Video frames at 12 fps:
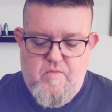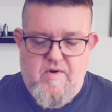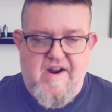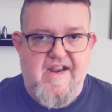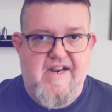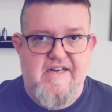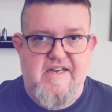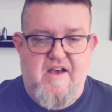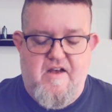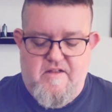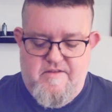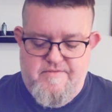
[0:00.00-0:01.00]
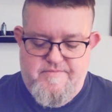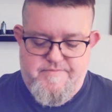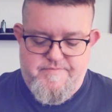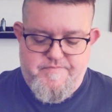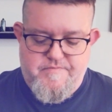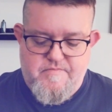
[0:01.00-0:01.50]
what I can tell.
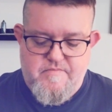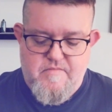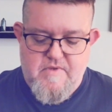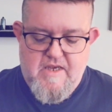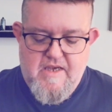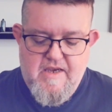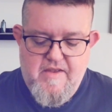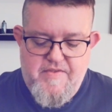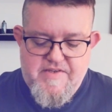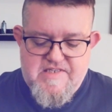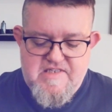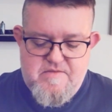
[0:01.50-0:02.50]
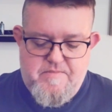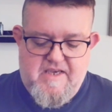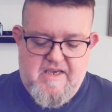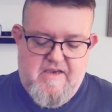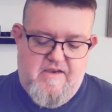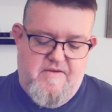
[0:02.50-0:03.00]
This is
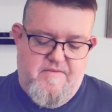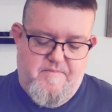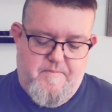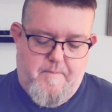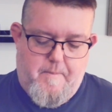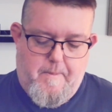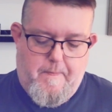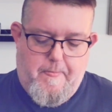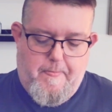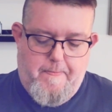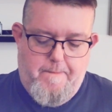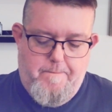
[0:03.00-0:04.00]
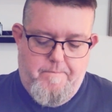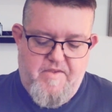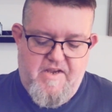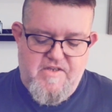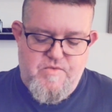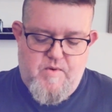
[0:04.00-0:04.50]
me,
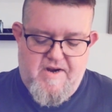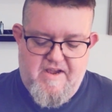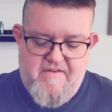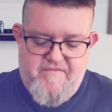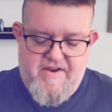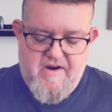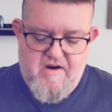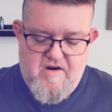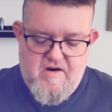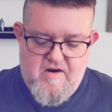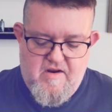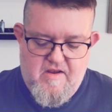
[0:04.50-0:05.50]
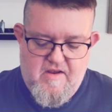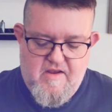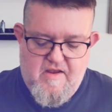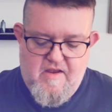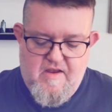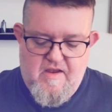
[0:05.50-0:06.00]
is what I fear,
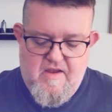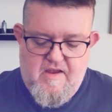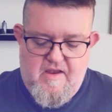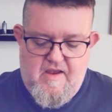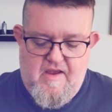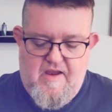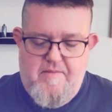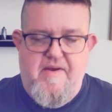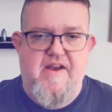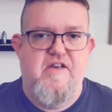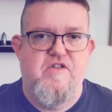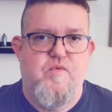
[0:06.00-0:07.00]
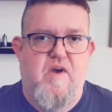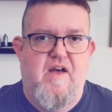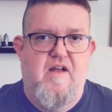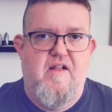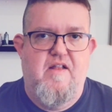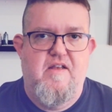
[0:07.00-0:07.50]
and may as
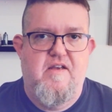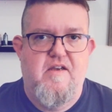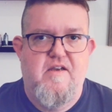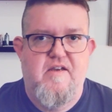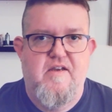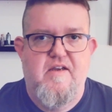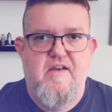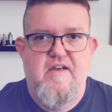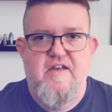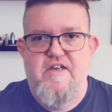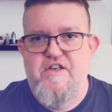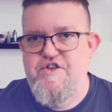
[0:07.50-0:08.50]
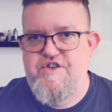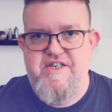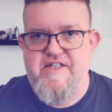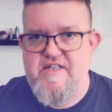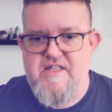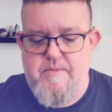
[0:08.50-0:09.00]
well
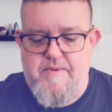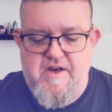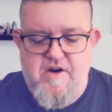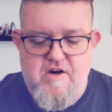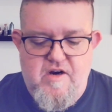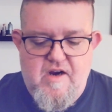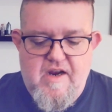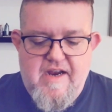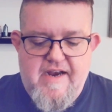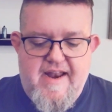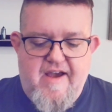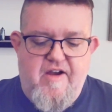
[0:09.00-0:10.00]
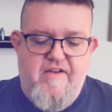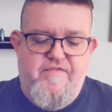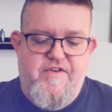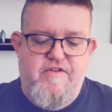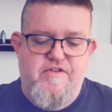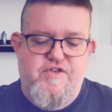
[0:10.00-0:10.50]
just disappear. Now,
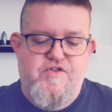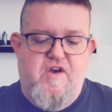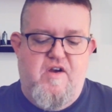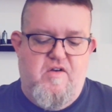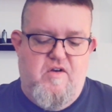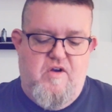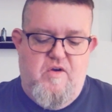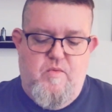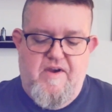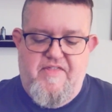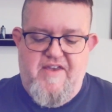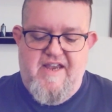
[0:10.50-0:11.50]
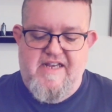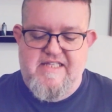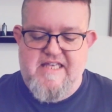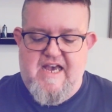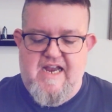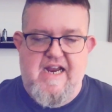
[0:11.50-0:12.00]
if you struggle with
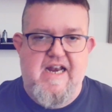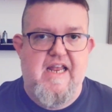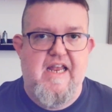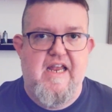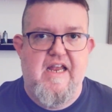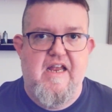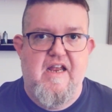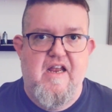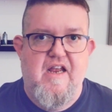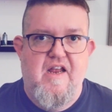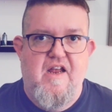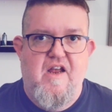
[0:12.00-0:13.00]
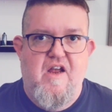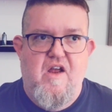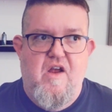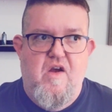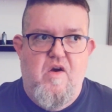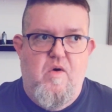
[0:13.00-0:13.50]
anxiety
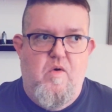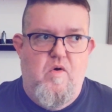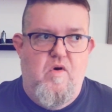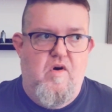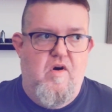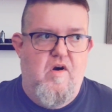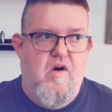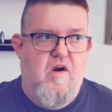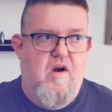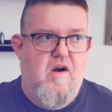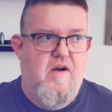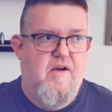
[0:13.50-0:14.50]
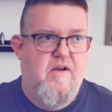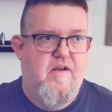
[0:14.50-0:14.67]
or